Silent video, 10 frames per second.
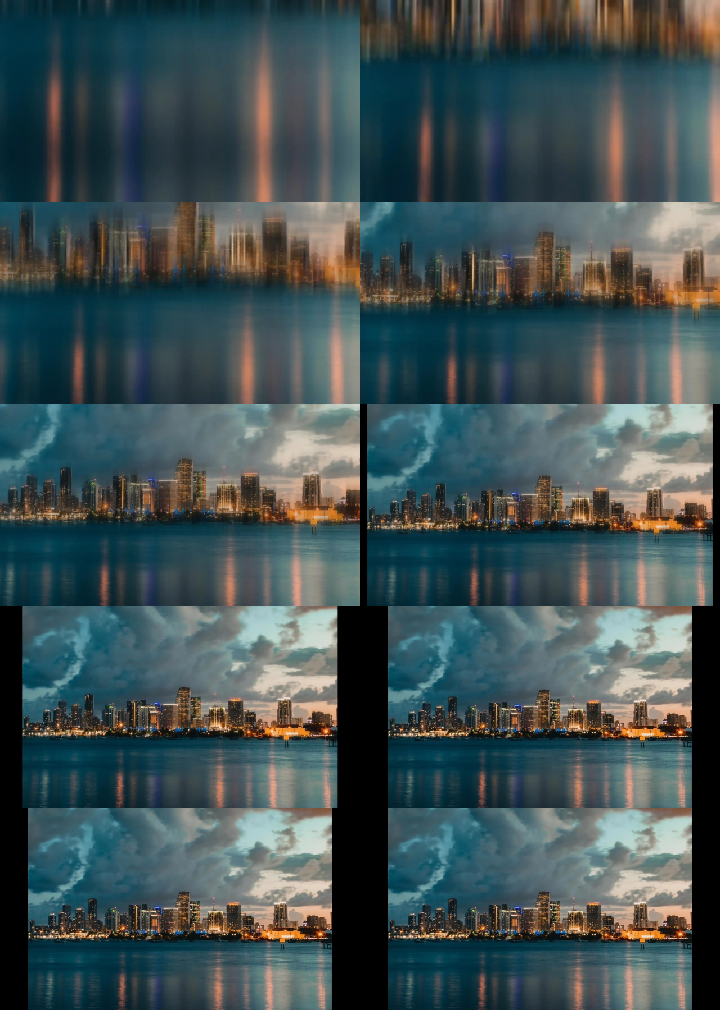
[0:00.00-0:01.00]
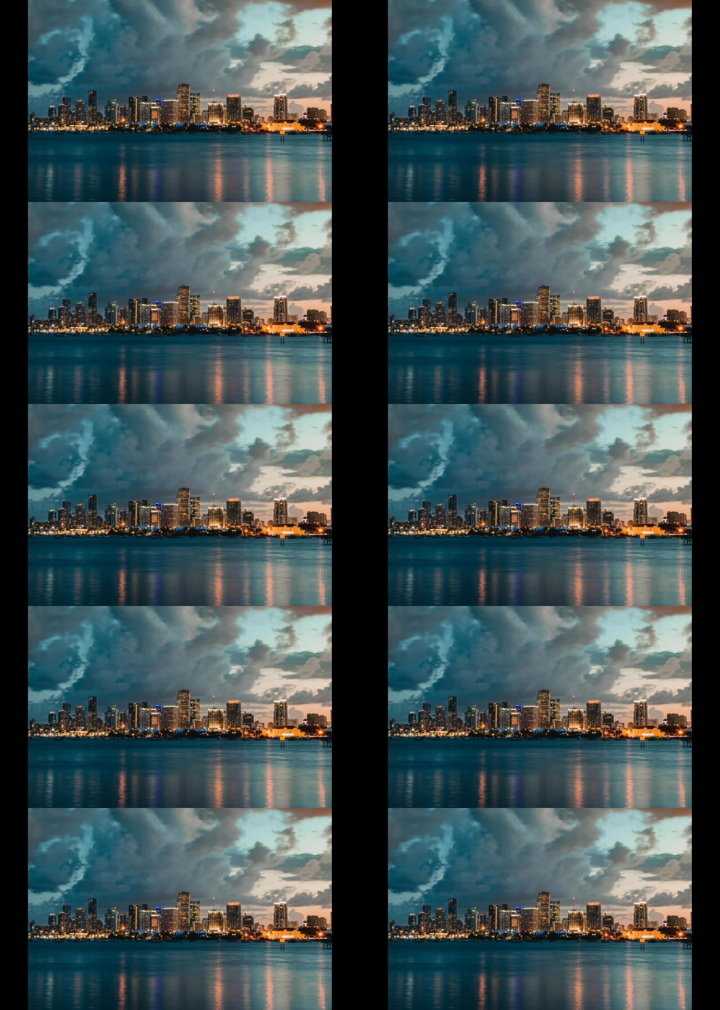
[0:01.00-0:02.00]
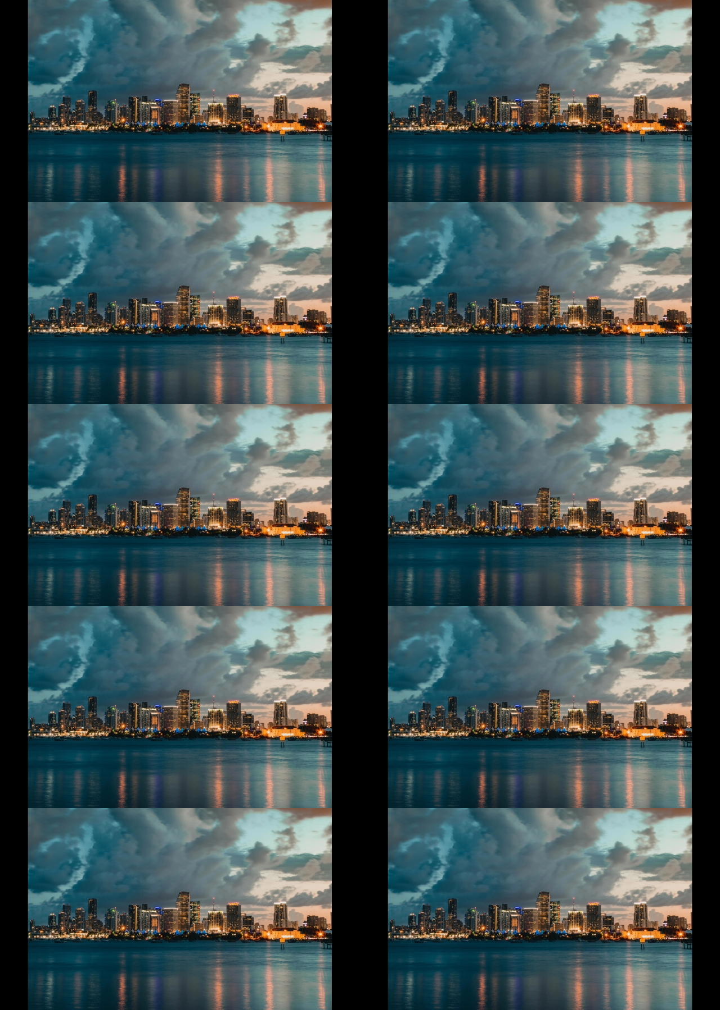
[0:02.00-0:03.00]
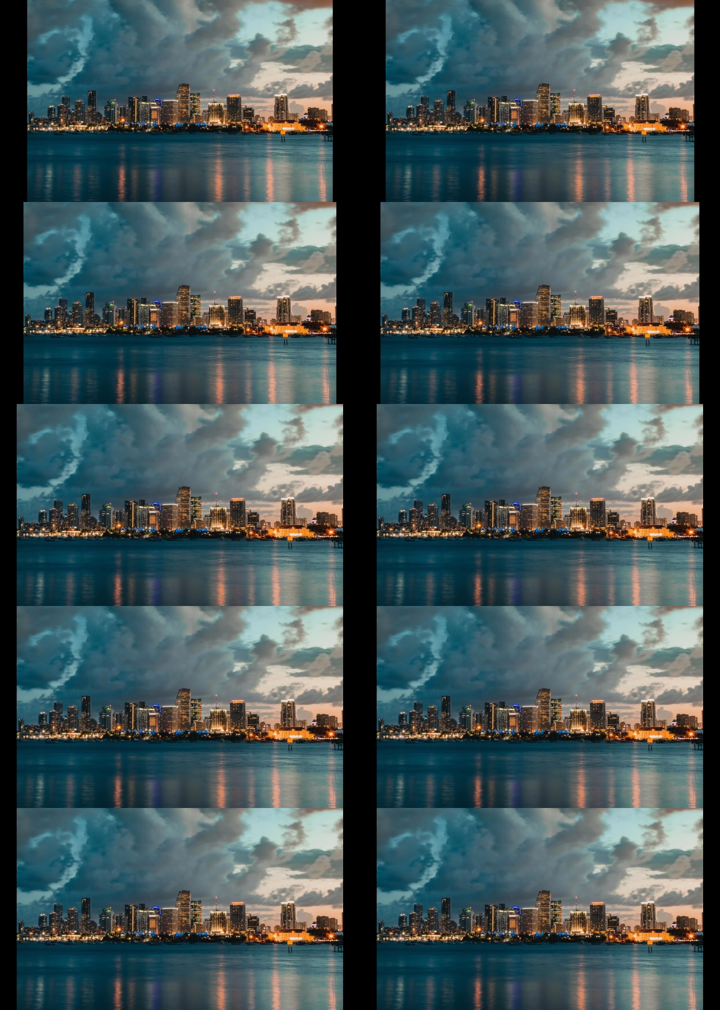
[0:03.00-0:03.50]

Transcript: [unreadable: no face in view]